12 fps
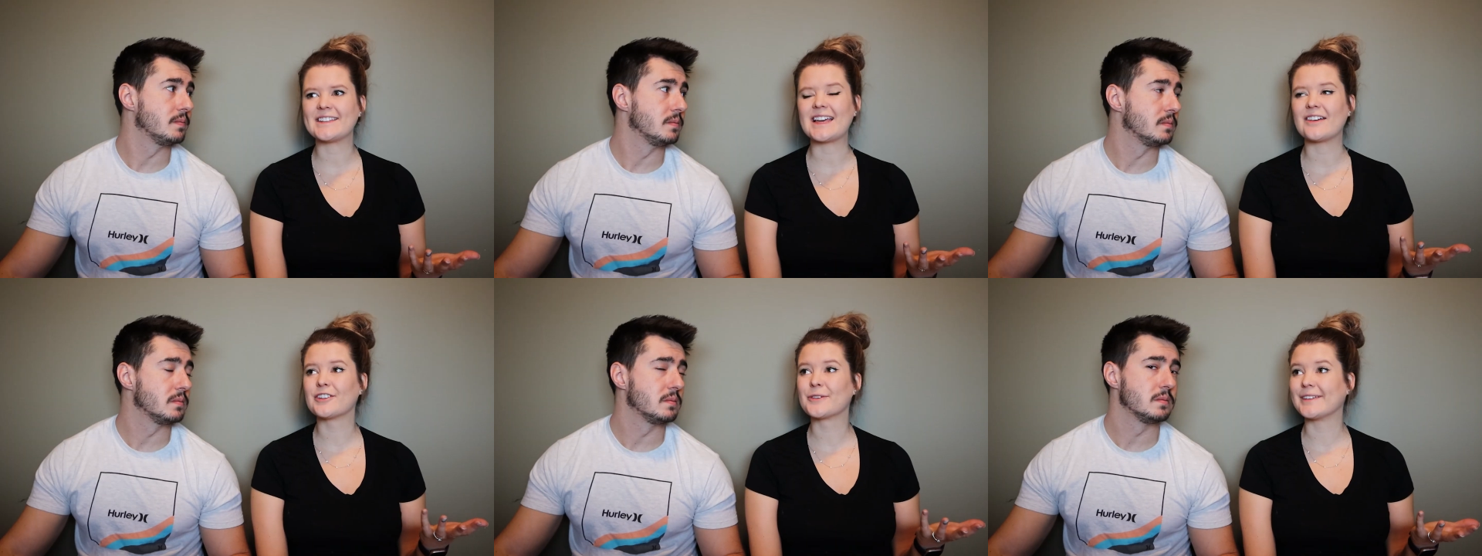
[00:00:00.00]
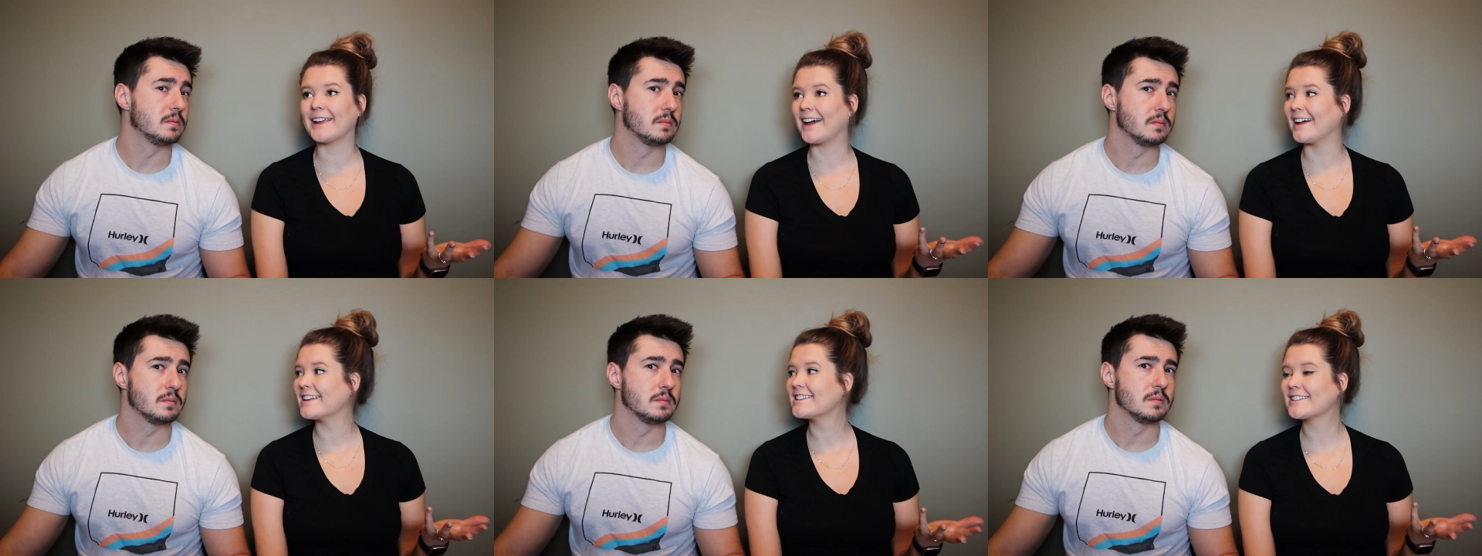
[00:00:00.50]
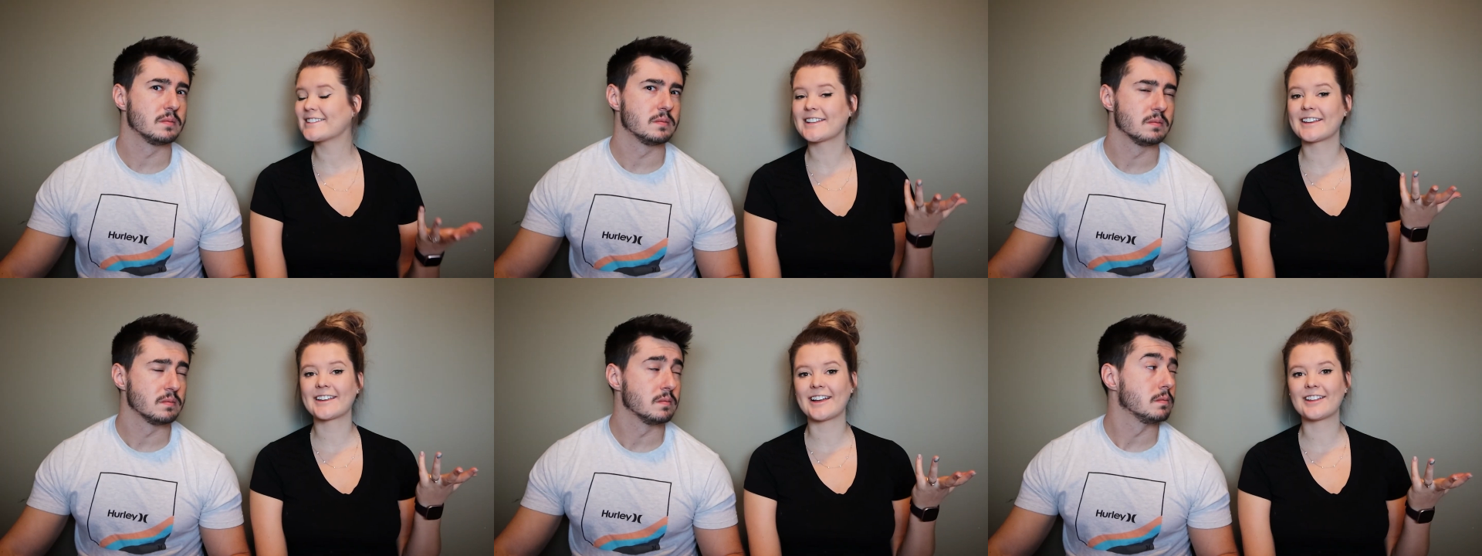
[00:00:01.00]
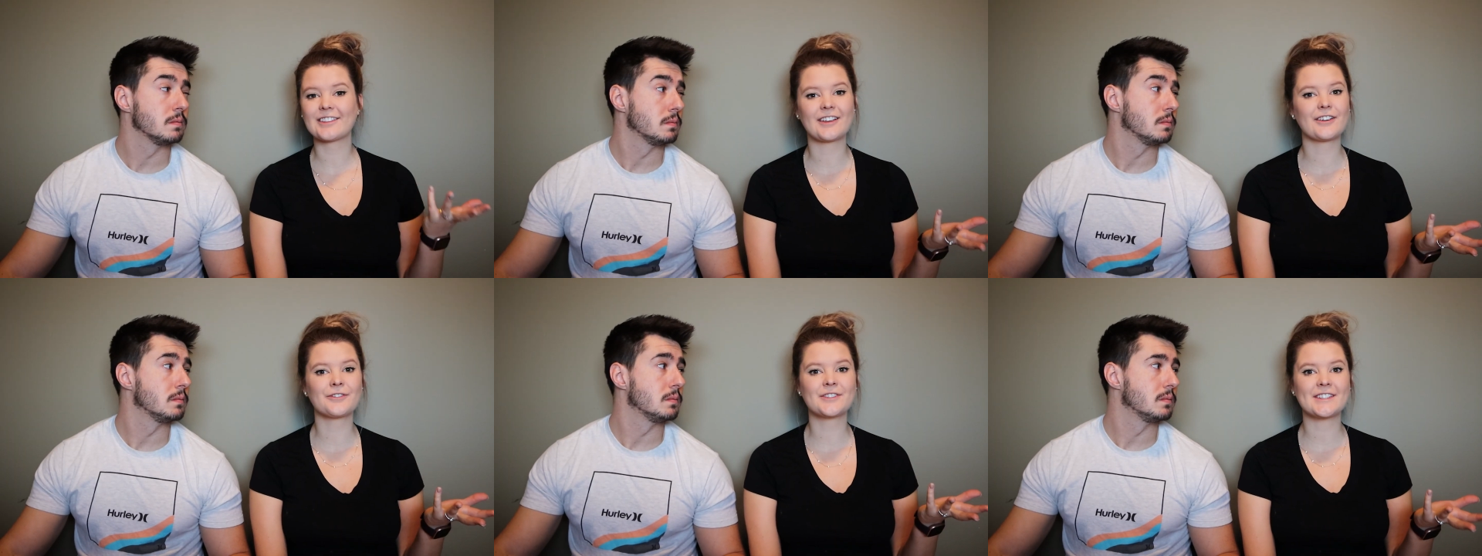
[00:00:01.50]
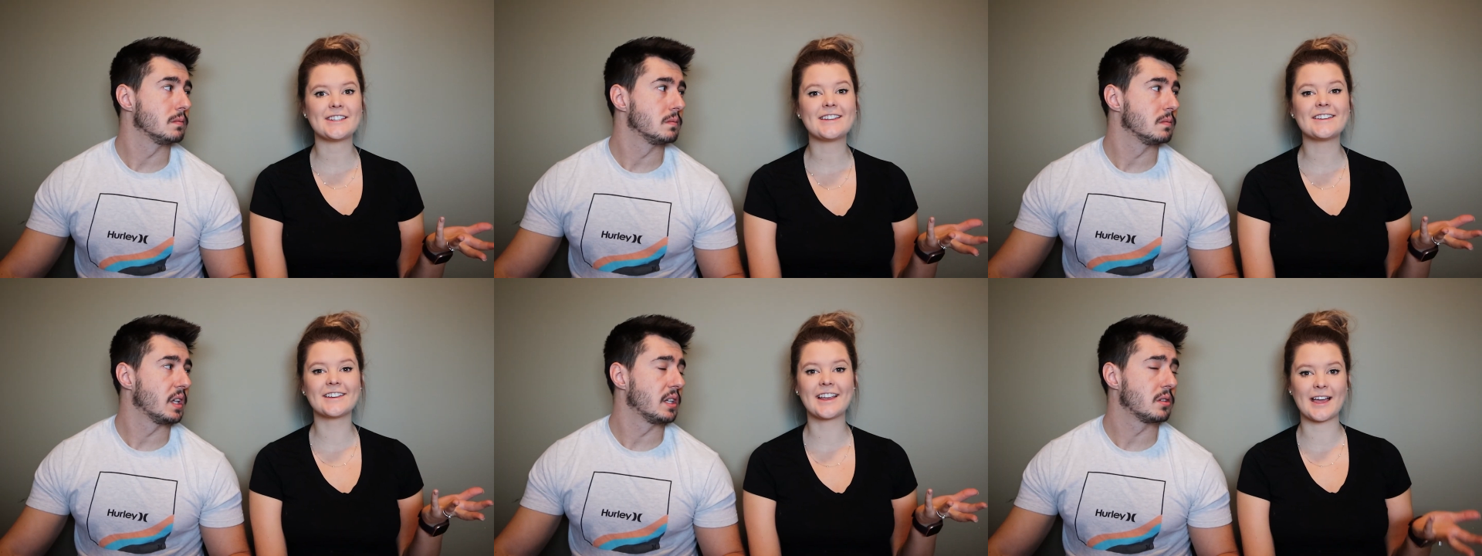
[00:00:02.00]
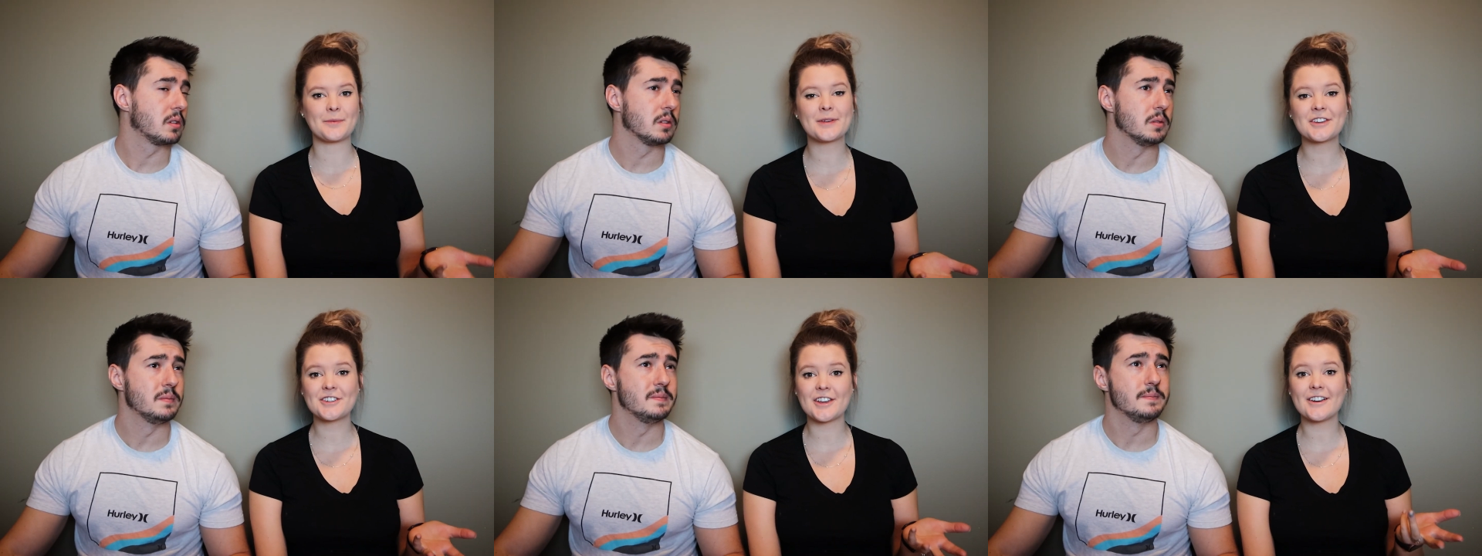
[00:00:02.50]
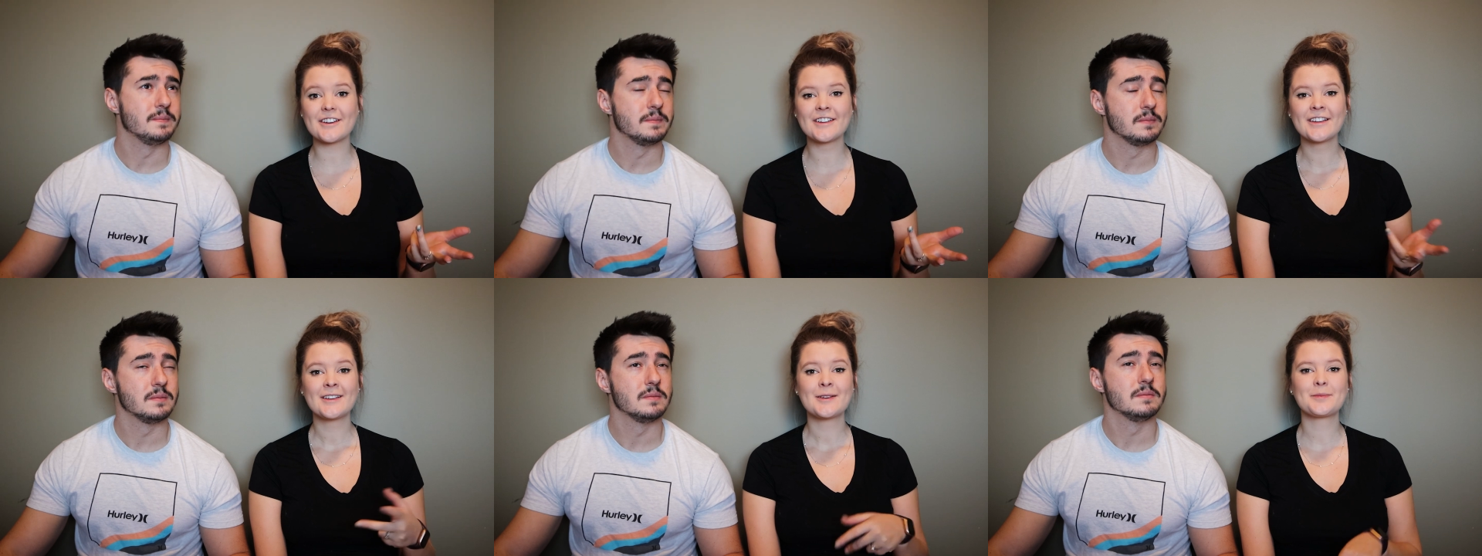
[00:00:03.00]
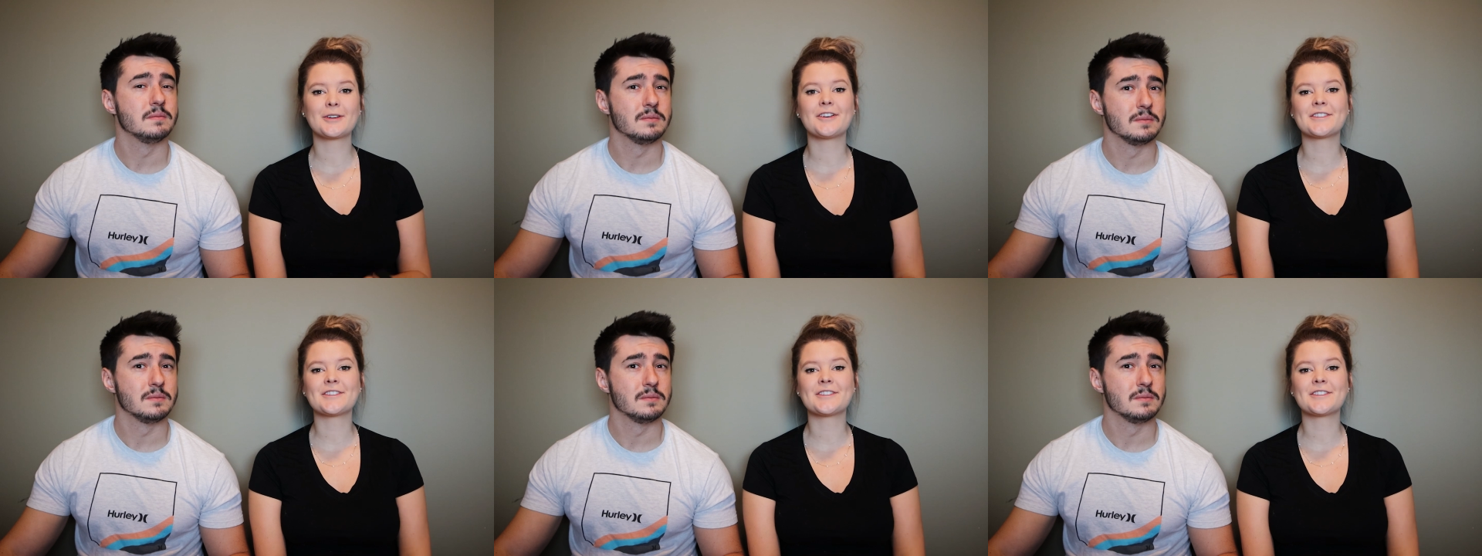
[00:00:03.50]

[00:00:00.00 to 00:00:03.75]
Speaker 1: see everyone has. It's like a love seat camping chair, but